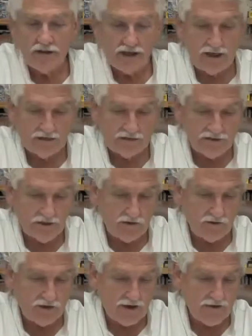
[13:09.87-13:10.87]
And
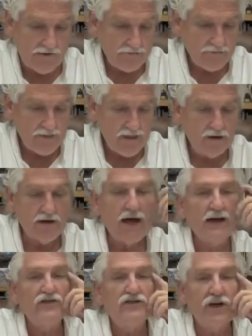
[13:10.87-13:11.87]
so you can
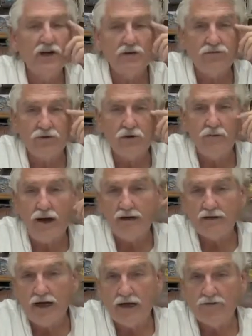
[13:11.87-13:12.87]
ask Jennifer
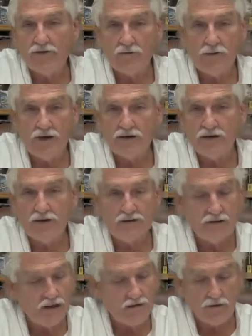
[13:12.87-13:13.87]
about that if you want to.
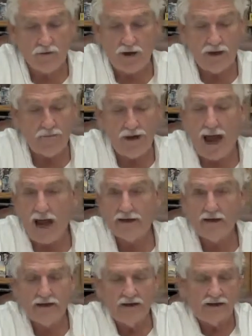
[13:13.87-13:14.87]
Tell her we want it
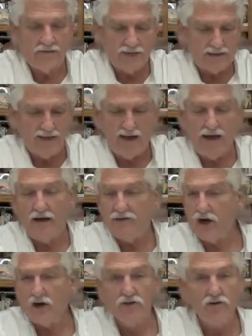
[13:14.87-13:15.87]
back. But yeah, it's
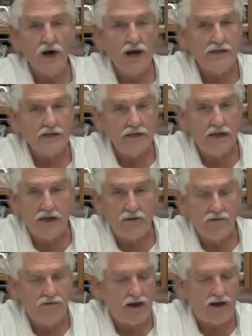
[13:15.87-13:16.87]
a great tea.
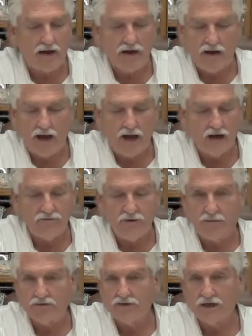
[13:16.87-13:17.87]
We've had a lot of
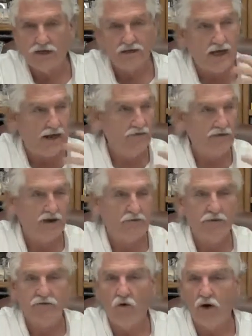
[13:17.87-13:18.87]
famous singers out there
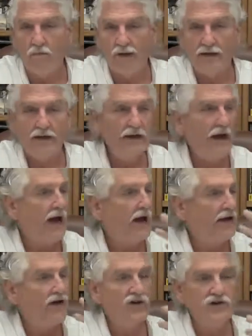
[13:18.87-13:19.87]
performing
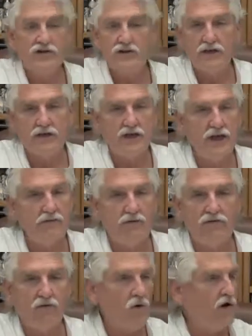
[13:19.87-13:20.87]
and using the tea
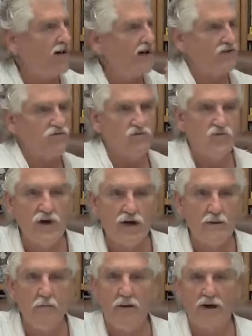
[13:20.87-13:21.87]
before. They just
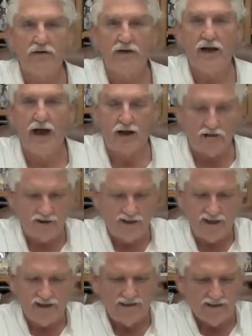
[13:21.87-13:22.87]
really belted out.
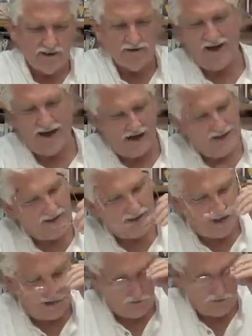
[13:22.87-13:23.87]
So yeah, that's
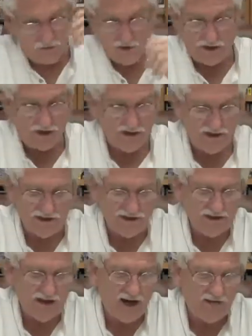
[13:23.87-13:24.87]
really good
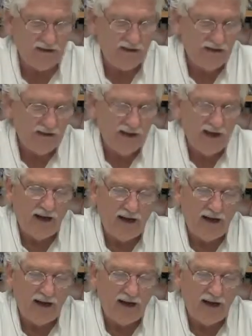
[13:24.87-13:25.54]
stuff.